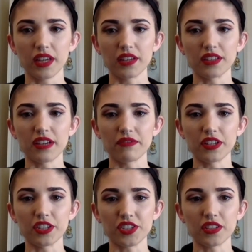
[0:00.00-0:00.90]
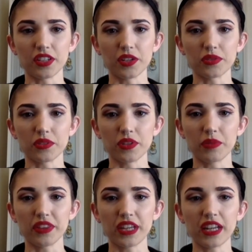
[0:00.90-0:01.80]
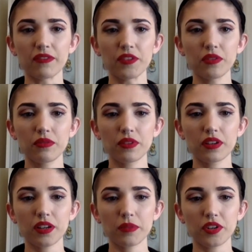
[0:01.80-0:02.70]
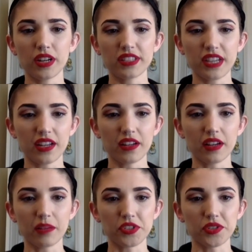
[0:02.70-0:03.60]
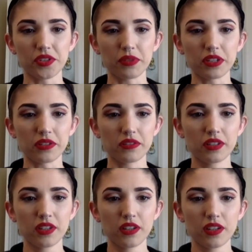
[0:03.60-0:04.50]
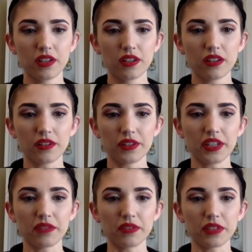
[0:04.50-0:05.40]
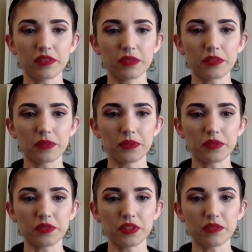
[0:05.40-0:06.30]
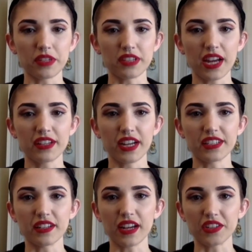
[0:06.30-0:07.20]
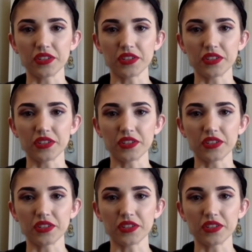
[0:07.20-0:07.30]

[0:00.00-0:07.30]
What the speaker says: a definition that goes along with it. If you come across that, and I'm sure you will, oh, I can't for the life of me remember which one it was. I didn't